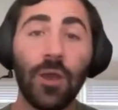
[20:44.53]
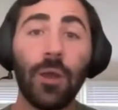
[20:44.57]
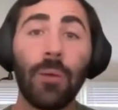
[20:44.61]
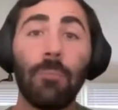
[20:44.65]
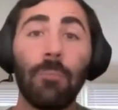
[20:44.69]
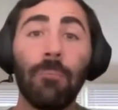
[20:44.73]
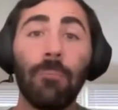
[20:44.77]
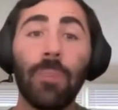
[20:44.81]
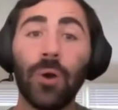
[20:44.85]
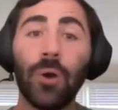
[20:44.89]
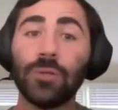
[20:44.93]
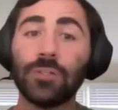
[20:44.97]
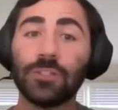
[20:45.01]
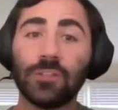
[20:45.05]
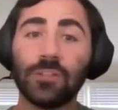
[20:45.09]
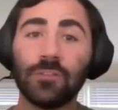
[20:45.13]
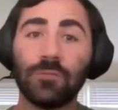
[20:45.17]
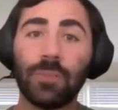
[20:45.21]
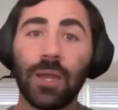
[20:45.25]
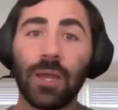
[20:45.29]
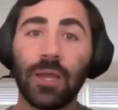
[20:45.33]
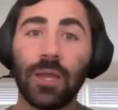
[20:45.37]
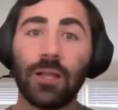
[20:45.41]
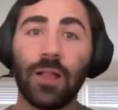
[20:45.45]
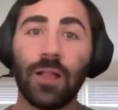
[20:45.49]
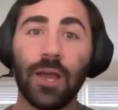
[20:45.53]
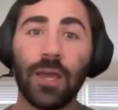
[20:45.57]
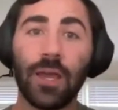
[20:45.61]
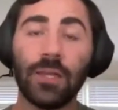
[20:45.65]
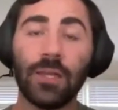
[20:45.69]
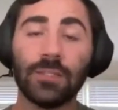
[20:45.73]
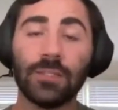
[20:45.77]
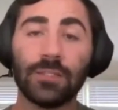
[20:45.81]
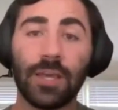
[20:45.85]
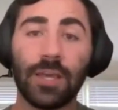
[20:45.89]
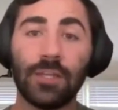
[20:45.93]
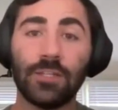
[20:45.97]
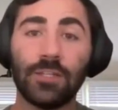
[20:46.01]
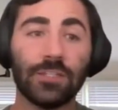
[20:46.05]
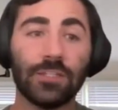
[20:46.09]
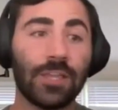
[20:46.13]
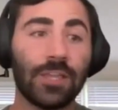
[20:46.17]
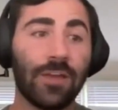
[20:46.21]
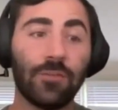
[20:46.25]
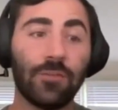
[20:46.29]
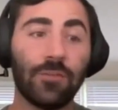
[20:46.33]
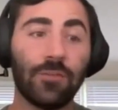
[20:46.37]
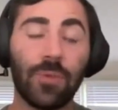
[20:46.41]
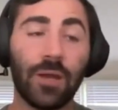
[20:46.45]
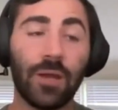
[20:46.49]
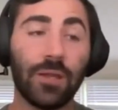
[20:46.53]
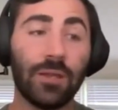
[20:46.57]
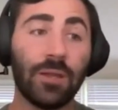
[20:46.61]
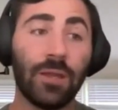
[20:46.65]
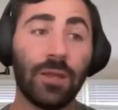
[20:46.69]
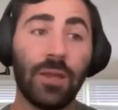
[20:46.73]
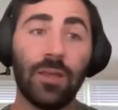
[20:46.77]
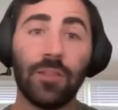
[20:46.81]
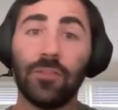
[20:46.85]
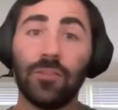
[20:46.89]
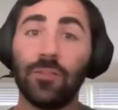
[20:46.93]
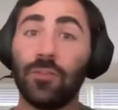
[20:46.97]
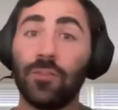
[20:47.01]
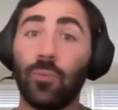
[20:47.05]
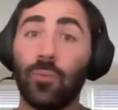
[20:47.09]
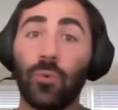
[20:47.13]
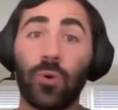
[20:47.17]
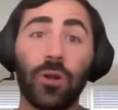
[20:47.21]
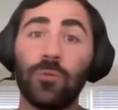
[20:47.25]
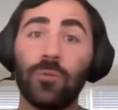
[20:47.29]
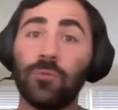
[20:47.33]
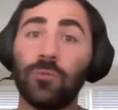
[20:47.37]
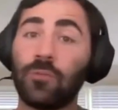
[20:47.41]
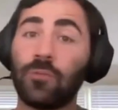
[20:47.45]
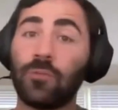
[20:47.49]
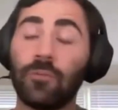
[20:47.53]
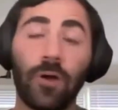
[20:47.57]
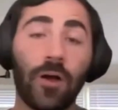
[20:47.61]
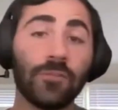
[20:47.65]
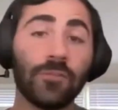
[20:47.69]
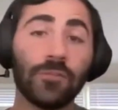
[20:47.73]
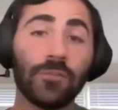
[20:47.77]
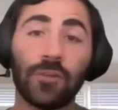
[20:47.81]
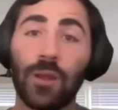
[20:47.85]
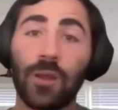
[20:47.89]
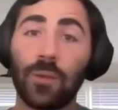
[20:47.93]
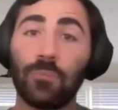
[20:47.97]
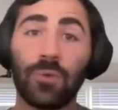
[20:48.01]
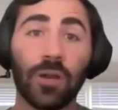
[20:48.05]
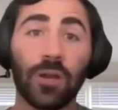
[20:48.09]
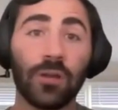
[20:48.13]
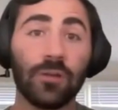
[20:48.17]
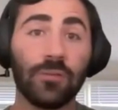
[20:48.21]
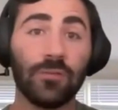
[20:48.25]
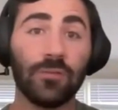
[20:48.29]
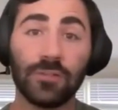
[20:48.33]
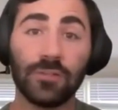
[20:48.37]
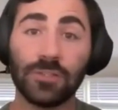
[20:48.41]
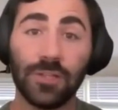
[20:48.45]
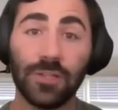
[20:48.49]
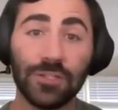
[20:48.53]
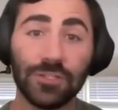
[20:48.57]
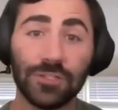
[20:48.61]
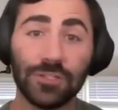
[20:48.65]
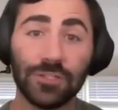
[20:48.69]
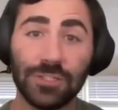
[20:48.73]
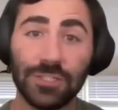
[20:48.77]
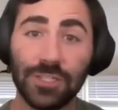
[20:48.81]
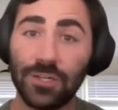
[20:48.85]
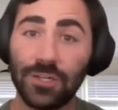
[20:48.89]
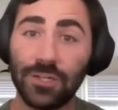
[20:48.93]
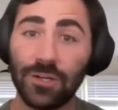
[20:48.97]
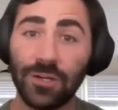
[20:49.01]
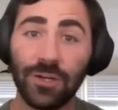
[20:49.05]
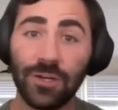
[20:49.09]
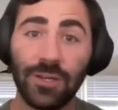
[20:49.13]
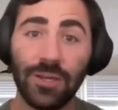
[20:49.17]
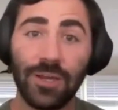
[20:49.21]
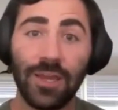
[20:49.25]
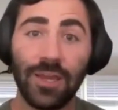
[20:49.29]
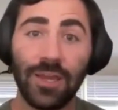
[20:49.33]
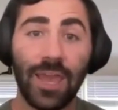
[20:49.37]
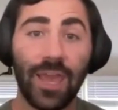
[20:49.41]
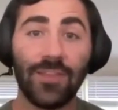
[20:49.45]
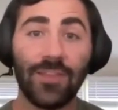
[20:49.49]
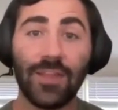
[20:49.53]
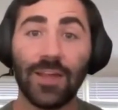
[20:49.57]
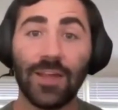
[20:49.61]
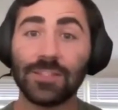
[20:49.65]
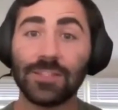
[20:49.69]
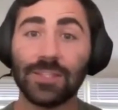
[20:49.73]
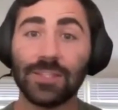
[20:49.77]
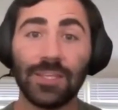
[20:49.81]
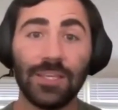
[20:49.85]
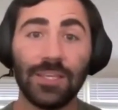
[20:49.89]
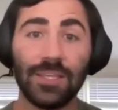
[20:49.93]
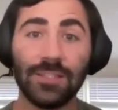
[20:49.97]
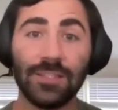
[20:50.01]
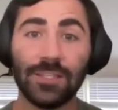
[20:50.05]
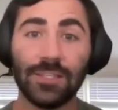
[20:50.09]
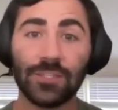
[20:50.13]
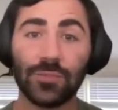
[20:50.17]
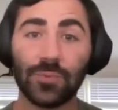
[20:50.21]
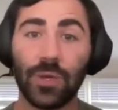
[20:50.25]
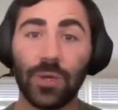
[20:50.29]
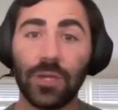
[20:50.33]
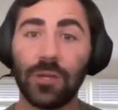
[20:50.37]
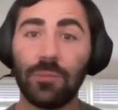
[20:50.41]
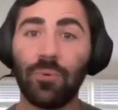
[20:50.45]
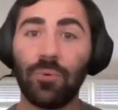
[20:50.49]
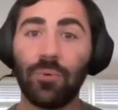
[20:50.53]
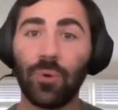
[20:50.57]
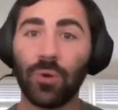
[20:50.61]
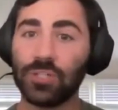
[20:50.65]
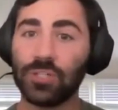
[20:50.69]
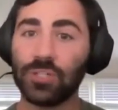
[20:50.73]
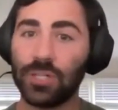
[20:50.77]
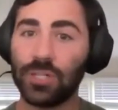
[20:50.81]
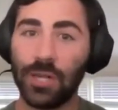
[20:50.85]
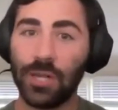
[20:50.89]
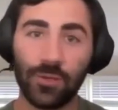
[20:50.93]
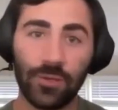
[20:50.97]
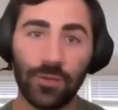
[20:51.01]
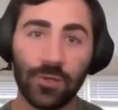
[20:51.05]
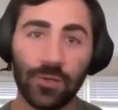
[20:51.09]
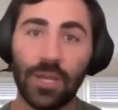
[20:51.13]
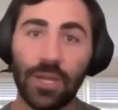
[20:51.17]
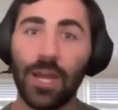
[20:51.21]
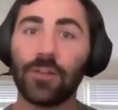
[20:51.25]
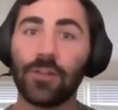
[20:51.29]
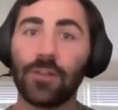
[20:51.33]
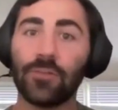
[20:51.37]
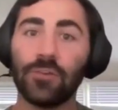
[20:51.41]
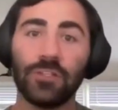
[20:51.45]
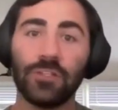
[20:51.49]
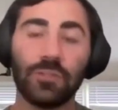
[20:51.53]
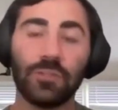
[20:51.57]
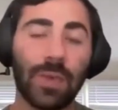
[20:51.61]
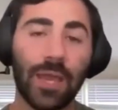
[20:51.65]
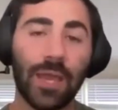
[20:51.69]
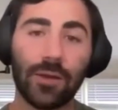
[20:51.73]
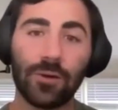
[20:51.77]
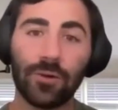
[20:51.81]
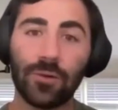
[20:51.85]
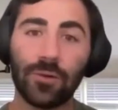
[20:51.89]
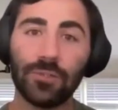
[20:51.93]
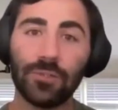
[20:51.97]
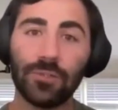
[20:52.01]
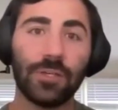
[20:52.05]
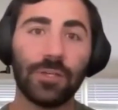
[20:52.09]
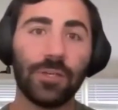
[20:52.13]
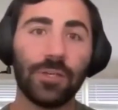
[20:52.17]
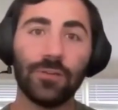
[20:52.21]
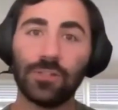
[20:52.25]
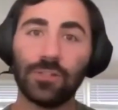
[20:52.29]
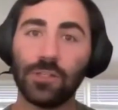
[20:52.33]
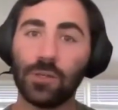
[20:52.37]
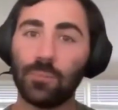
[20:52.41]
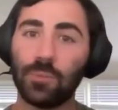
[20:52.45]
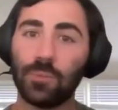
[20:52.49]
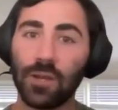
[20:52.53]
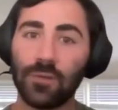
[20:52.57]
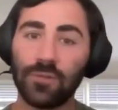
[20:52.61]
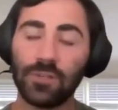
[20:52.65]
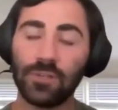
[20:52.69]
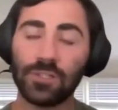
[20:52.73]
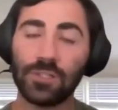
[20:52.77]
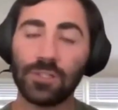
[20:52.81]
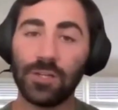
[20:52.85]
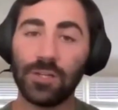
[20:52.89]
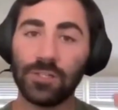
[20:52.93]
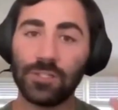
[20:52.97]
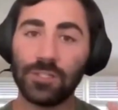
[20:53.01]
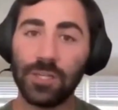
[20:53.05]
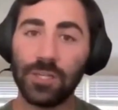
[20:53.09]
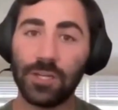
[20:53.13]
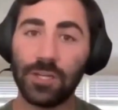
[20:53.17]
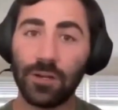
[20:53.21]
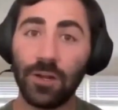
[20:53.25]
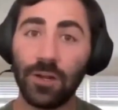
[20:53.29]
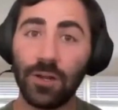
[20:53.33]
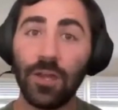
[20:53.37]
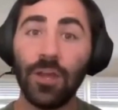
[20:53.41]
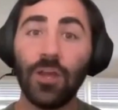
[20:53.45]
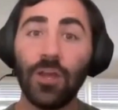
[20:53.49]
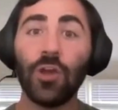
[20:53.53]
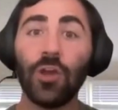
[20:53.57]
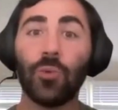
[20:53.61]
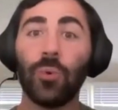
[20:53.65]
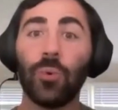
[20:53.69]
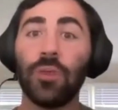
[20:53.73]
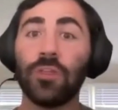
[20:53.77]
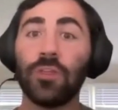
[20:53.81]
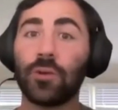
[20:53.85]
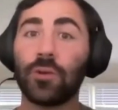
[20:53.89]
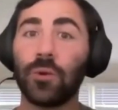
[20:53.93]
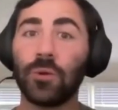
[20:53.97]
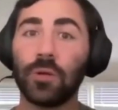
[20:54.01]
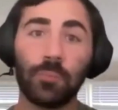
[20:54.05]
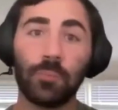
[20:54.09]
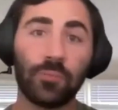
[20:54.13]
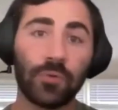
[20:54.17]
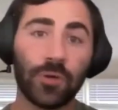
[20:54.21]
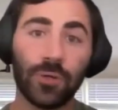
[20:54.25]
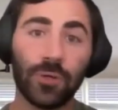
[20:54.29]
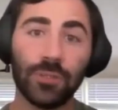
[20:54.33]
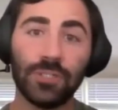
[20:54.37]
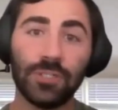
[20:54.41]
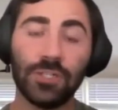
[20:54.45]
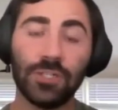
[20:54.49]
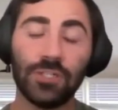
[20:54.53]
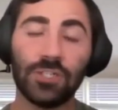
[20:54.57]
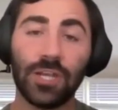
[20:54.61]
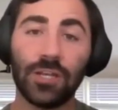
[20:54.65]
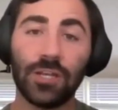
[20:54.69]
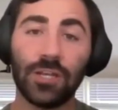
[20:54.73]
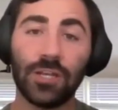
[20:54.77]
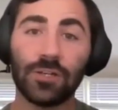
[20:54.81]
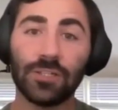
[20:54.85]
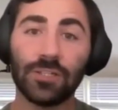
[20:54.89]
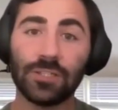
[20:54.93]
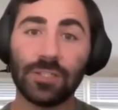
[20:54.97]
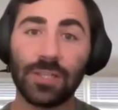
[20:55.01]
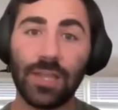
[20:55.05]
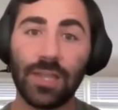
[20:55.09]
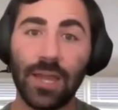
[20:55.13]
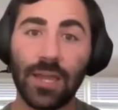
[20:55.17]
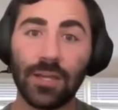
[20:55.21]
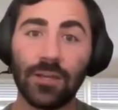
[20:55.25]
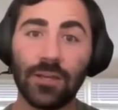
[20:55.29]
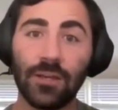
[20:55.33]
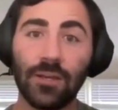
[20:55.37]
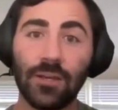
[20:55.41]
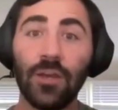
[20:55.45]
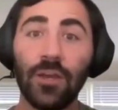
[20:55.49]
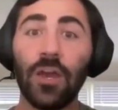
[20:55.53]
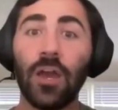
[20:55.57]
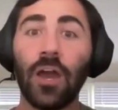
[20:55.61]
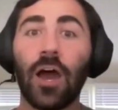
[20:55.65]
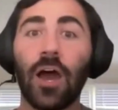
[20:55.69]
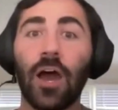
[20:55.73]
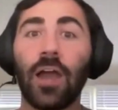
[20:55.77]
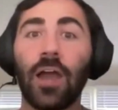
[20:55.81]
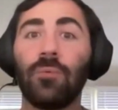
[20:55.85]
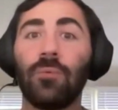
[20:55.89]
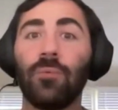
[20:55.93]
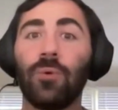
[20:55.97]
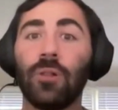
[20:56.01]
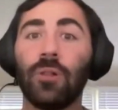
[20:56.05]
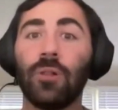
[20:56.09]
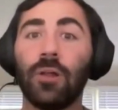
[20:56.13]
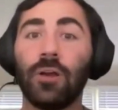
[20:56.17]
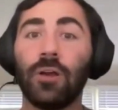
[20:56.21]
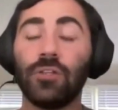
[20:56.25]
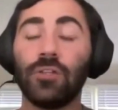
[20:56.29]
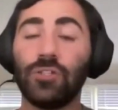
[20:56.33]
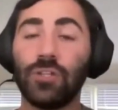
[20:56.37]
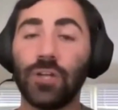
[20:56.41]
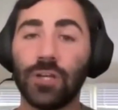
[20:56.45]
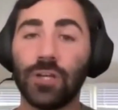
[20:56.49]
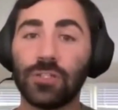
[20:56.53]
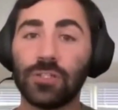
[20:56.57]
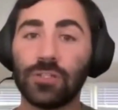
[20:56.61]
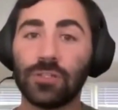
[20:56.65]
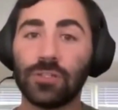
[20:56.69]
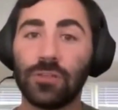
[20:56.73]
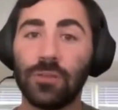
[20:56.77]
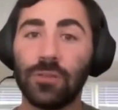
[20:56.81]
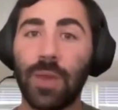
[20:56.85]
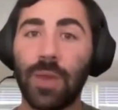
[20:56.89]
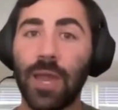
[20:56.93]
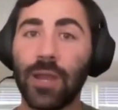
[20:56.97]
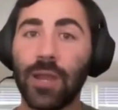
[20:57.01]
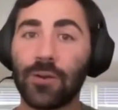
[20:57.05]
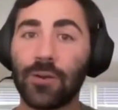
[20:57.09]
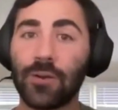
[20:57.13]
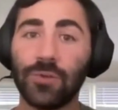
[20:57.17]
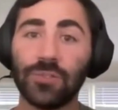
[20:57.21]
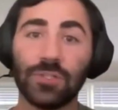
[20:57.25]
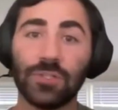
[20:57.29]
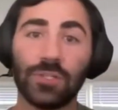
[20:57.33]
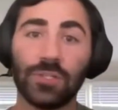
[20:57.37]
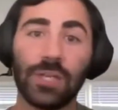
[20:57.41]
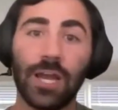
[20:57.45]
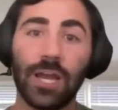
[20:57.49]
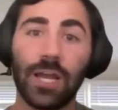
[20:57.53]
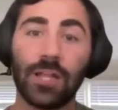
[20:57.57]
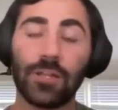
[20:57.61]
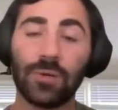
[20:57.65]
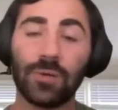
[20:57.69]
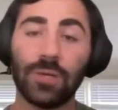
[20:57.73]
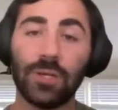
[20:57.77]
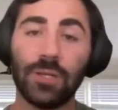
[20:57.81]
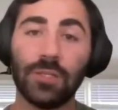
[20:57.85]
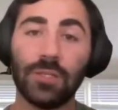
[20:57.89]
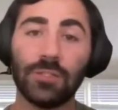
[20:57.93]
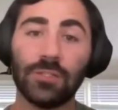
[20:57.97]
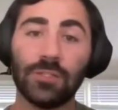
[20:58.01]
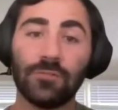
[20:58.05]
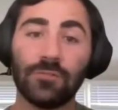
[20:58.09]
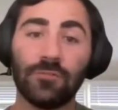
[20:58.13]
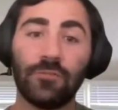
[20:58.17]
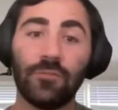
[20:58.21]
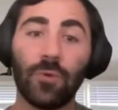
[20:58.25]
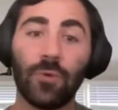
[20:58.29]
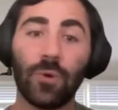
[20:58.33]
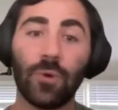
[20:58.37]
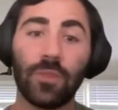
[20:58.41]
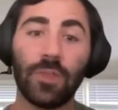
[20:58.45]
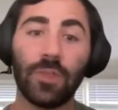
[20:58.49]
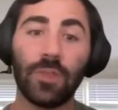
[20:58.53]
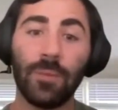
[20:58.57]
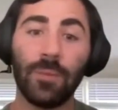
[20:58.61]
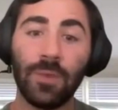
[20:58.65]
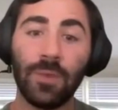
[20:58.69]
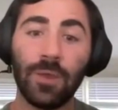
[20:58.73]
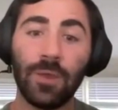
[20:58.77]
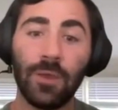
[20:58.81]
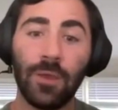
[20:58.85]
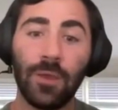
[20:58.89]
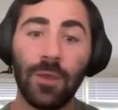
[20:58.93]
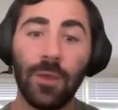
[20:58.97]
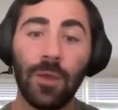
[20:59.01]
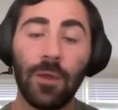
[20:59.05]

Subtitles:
Most of my clients, I just have them on, the world revolves around breakfast, lunch, and dinner. And that's the easiest way to portion out your calories, macros. Here's your breakfast, lunch, dinner. We throw in a protein shake or snack. I will adjust the macros and calories for them.